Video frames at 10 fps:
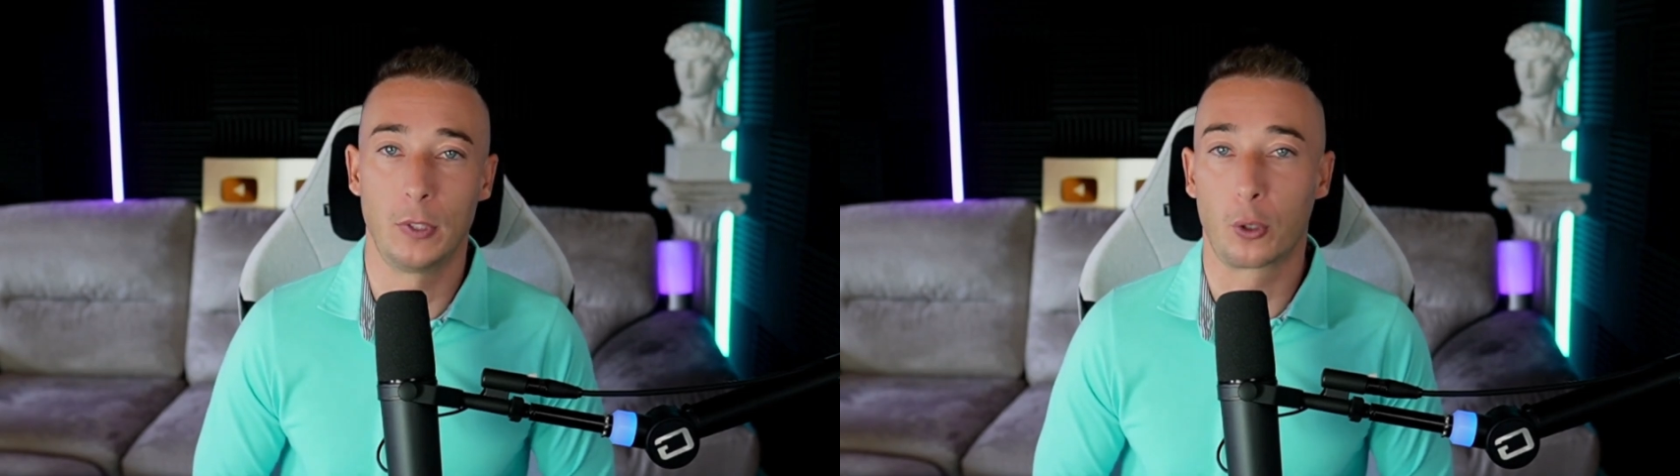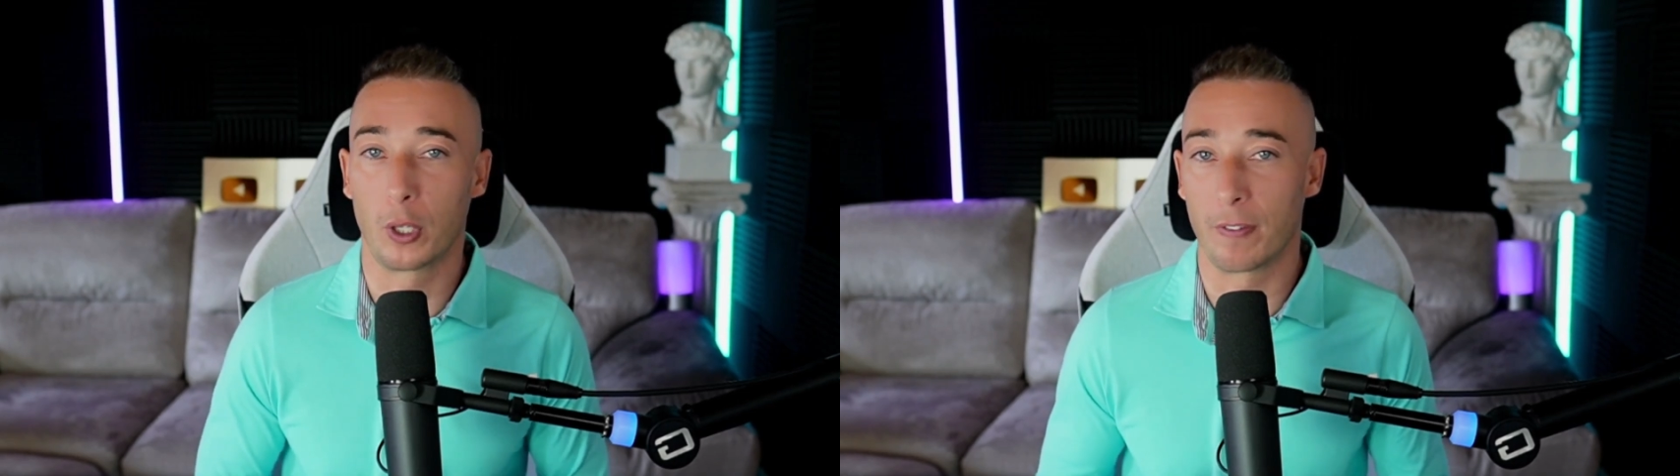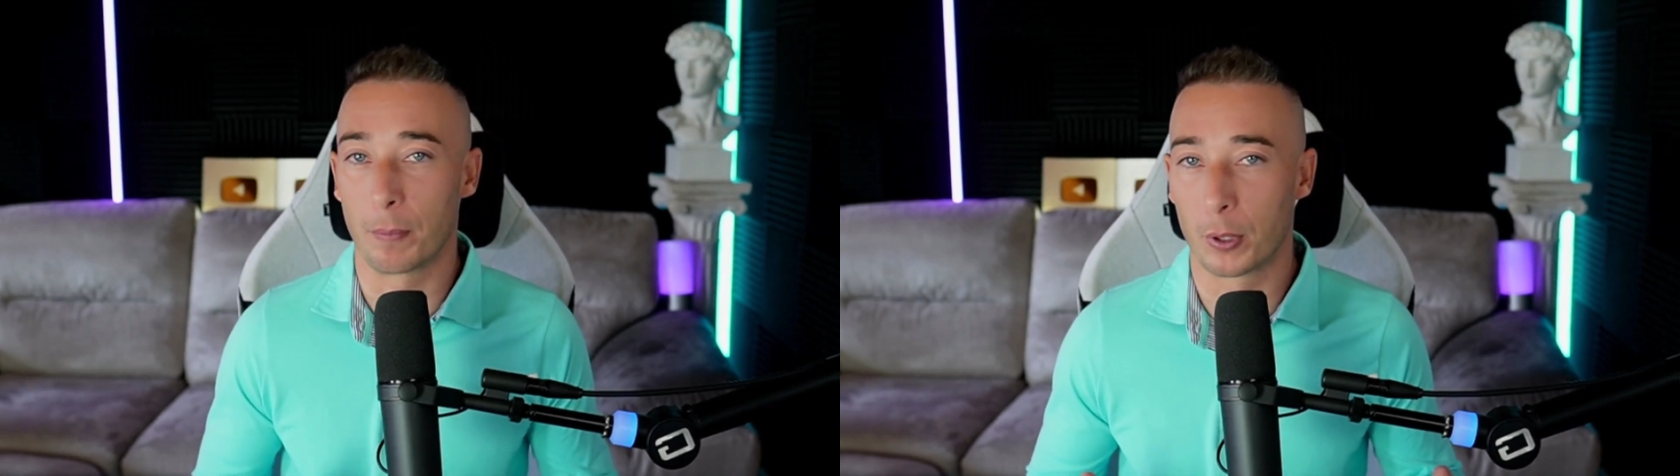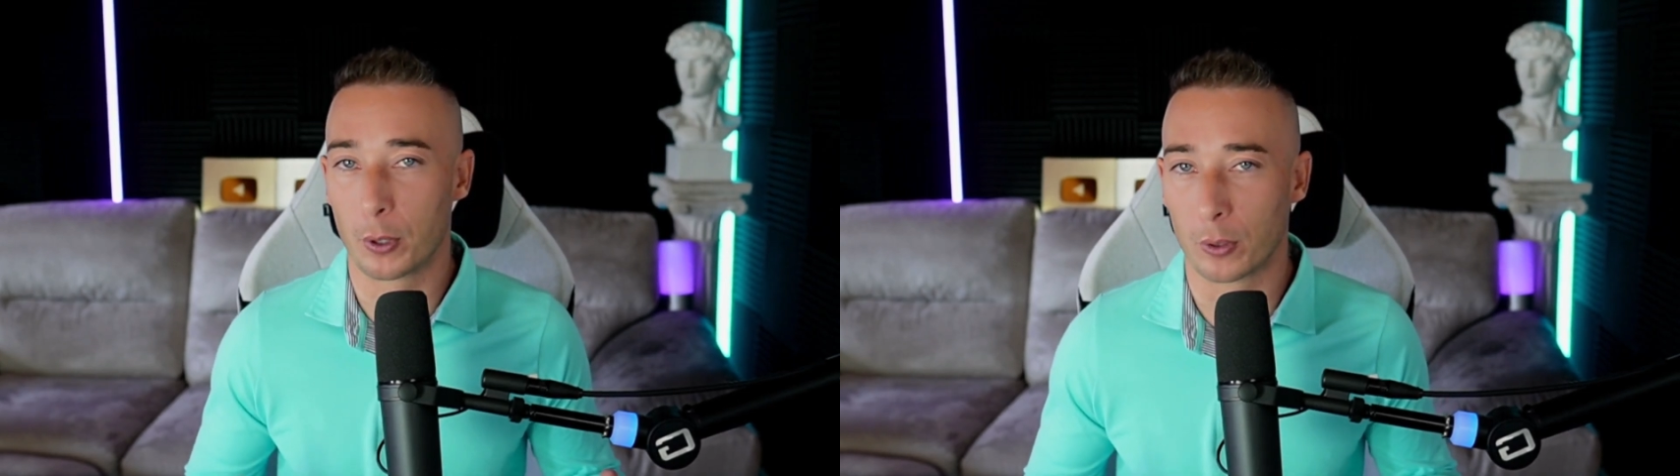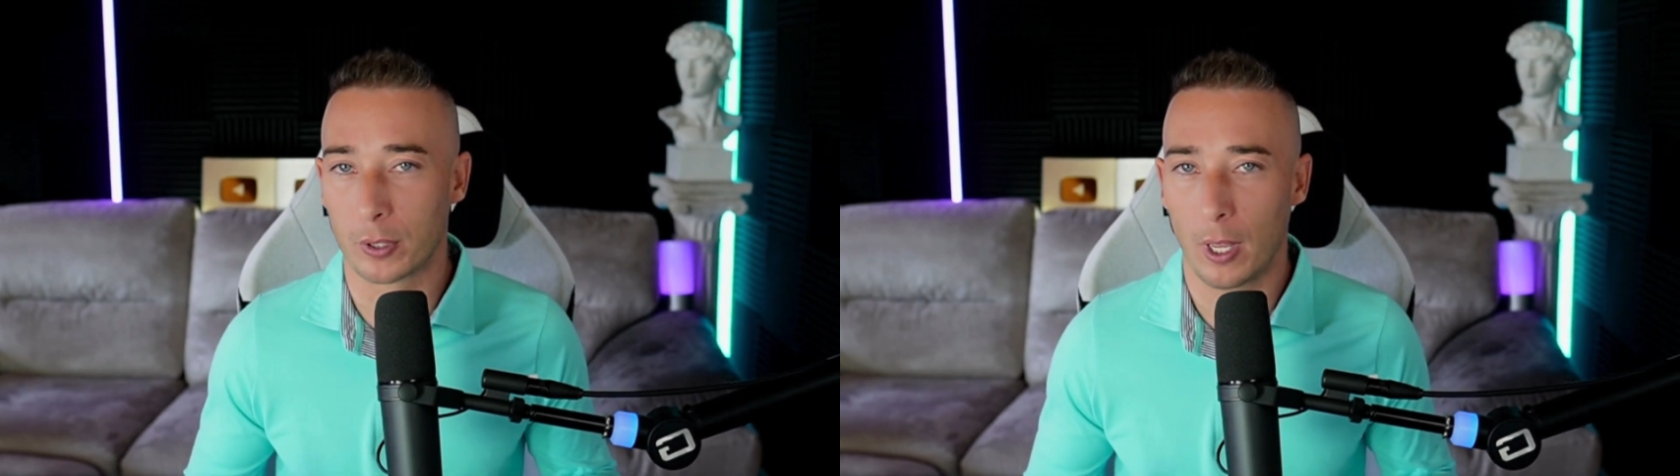You could even
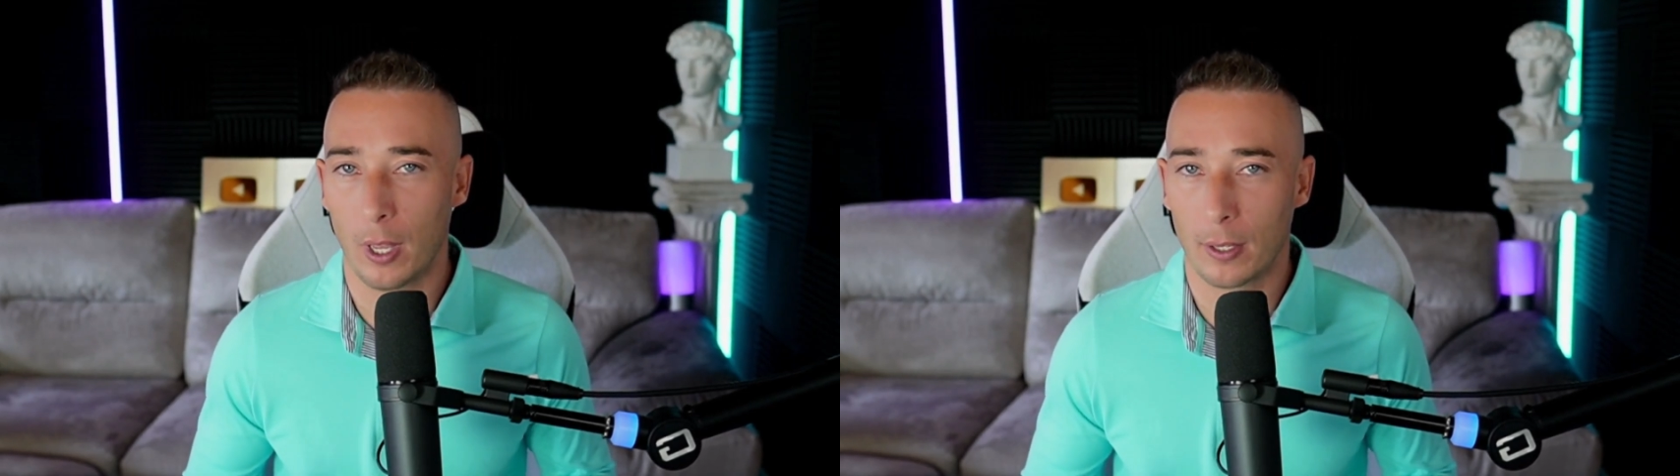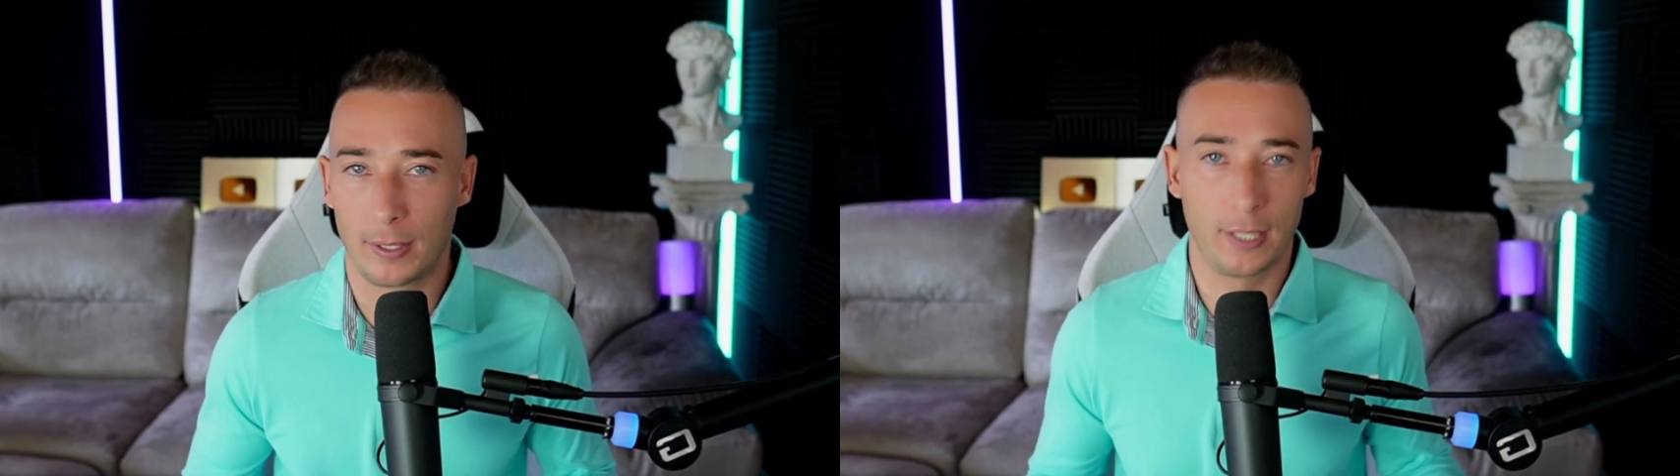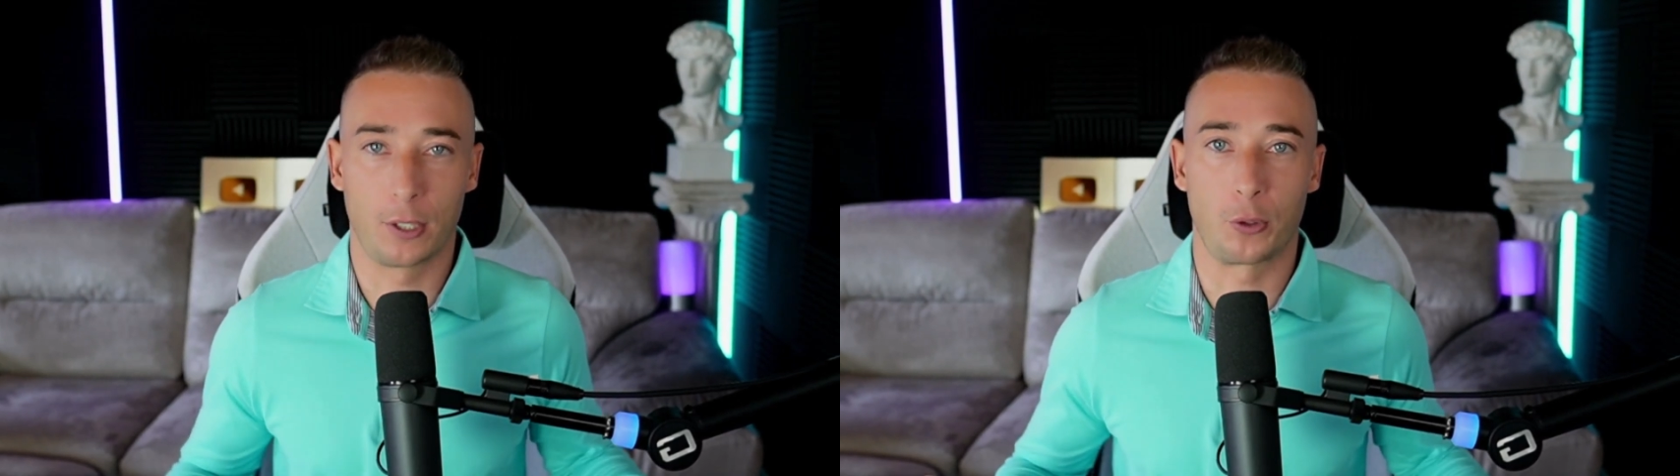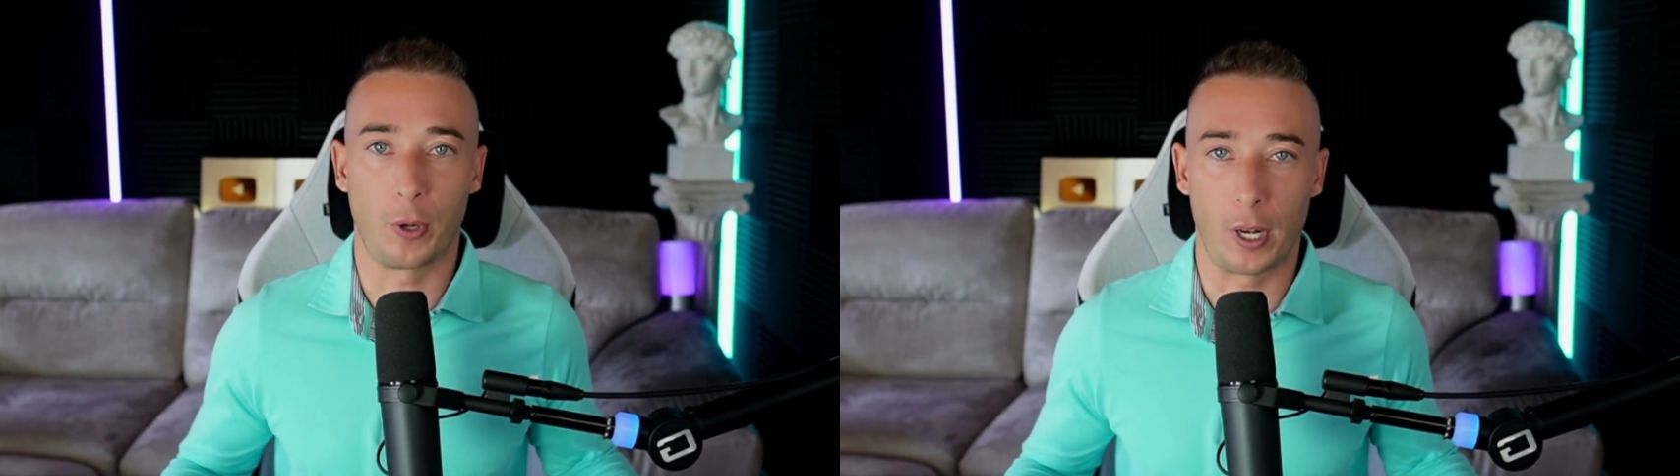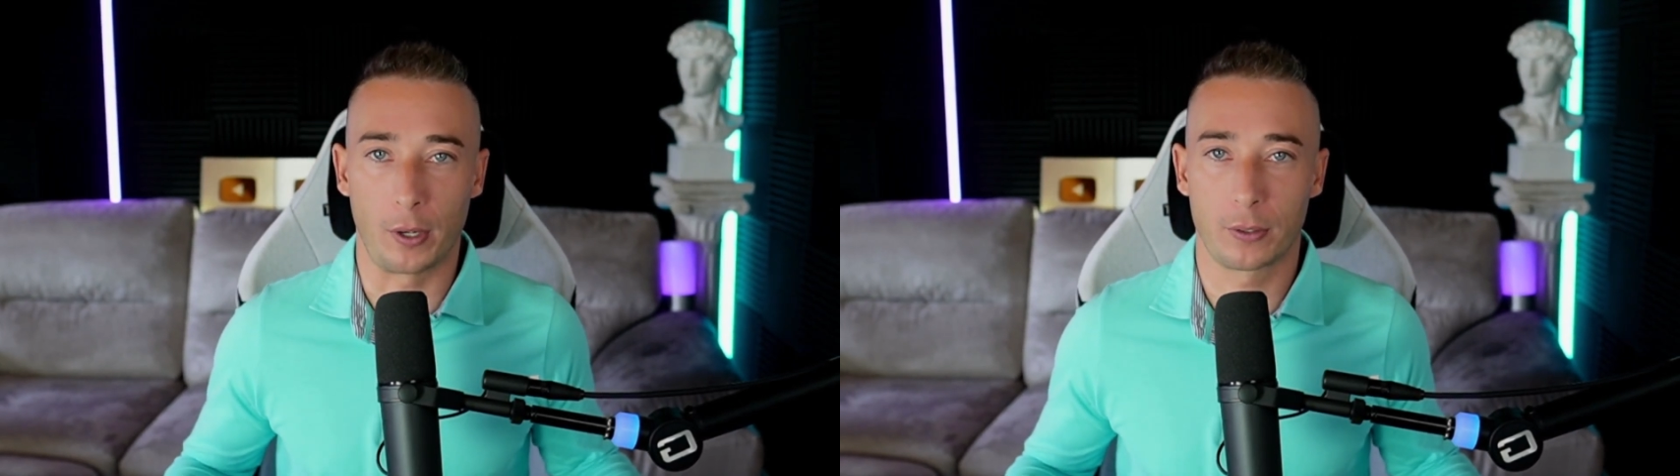produce teaser
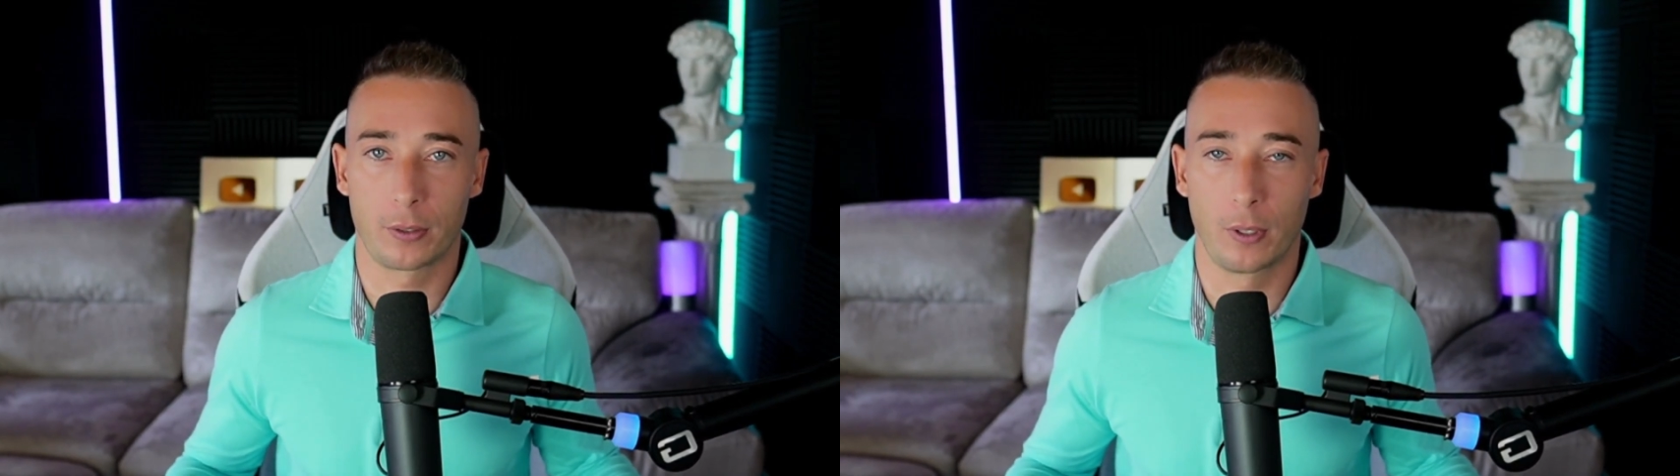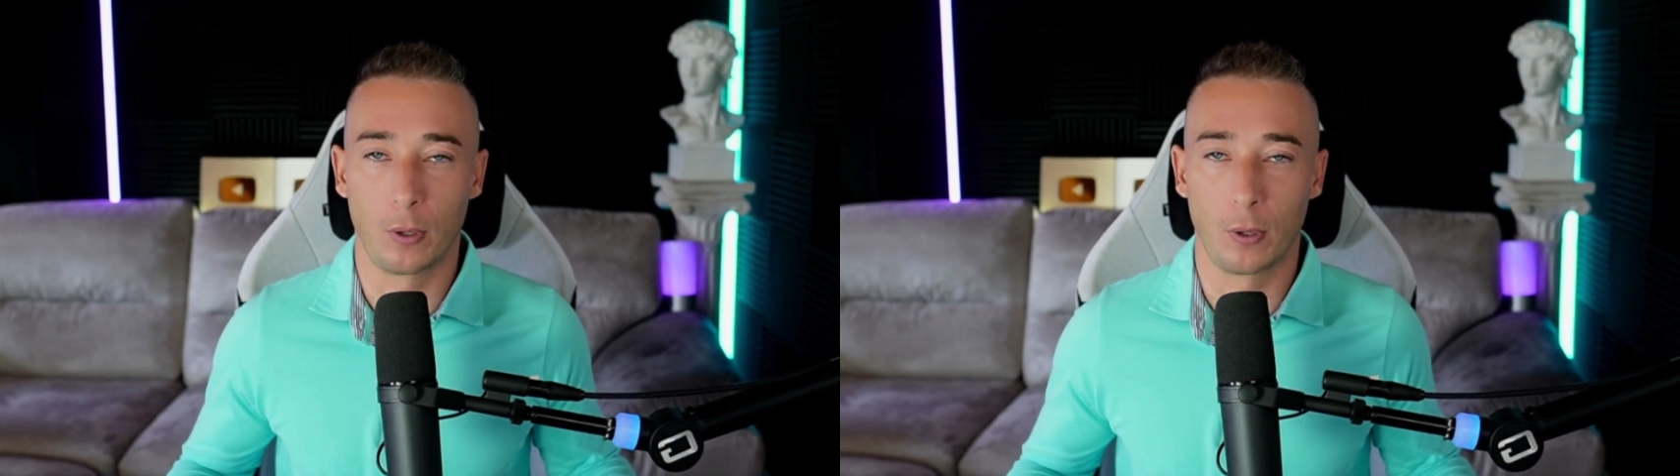trailers,